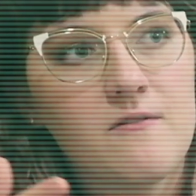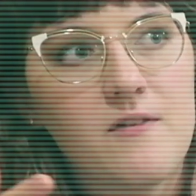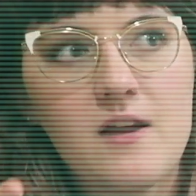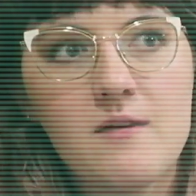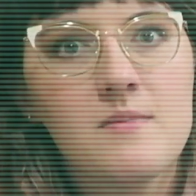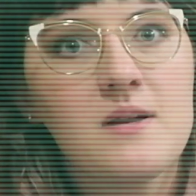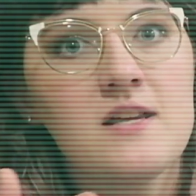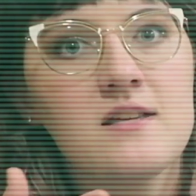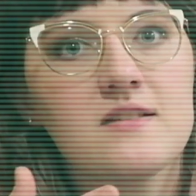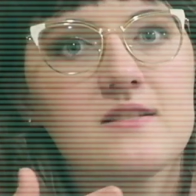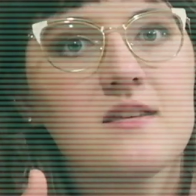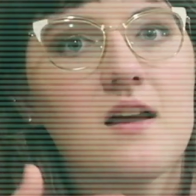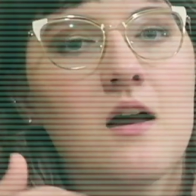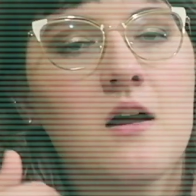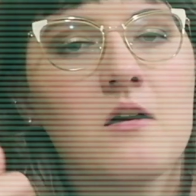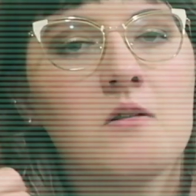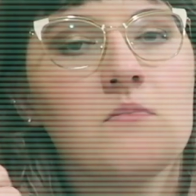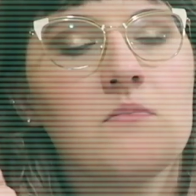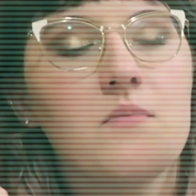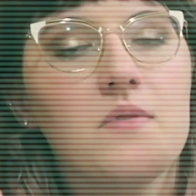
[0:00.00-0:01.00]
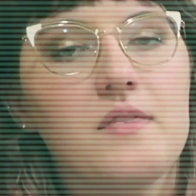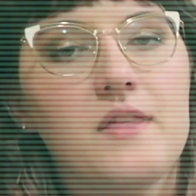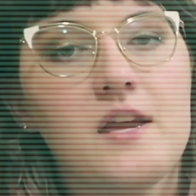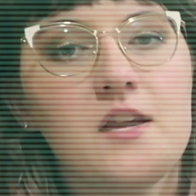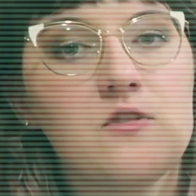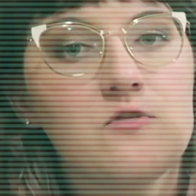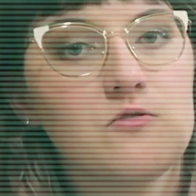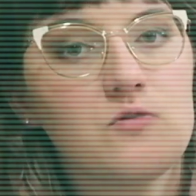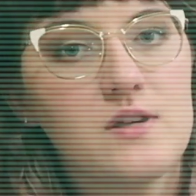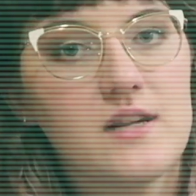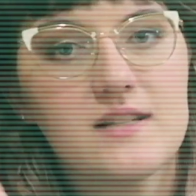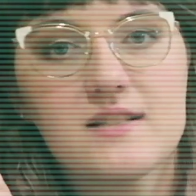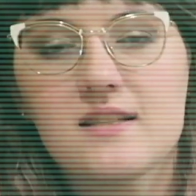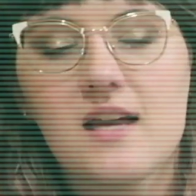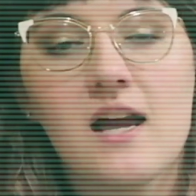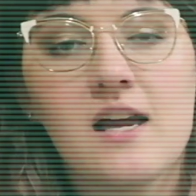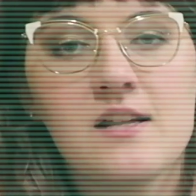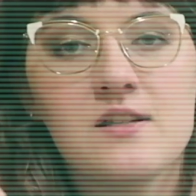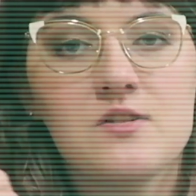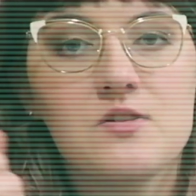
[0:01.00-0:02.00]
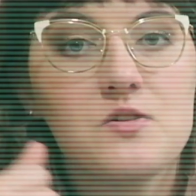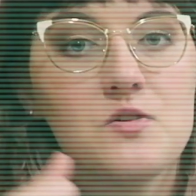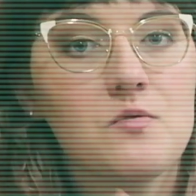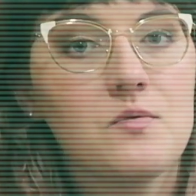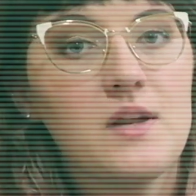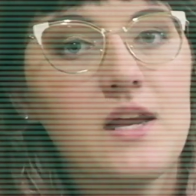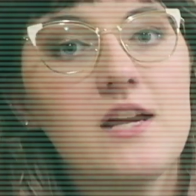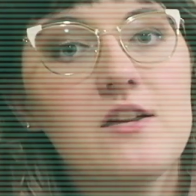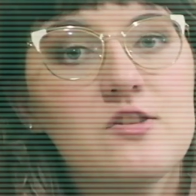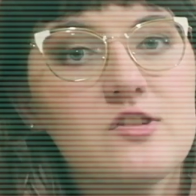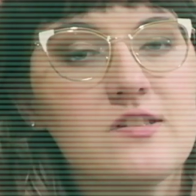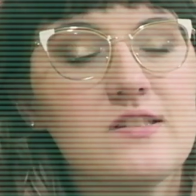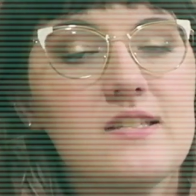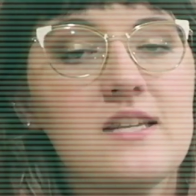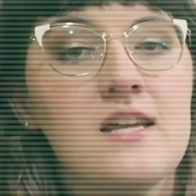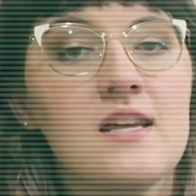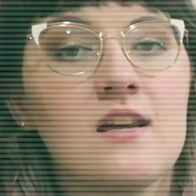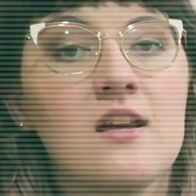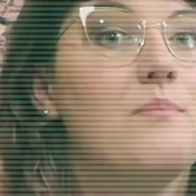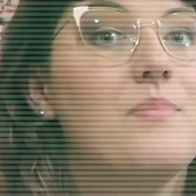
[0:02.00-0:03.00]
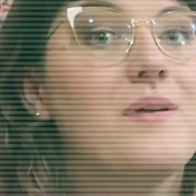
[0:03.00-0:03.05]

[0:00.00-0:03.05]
famous, they usually get signed to an agency.